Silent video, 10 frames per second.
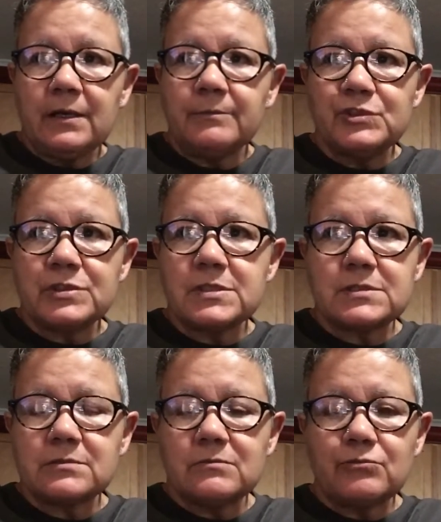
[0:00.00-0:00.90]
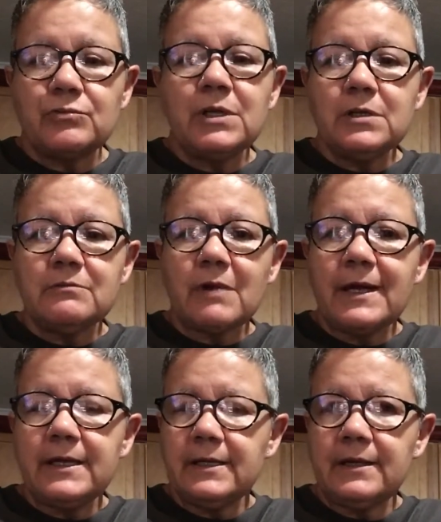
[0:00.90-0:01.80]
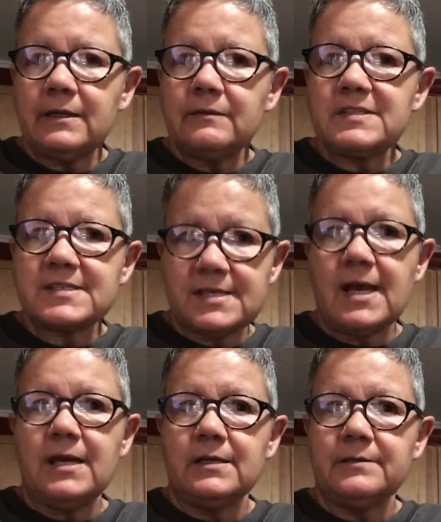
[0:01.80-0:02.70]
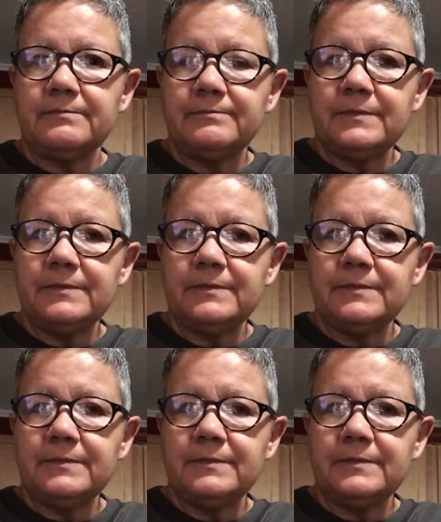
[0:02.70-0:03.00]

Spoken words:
I'm just really right and saddened.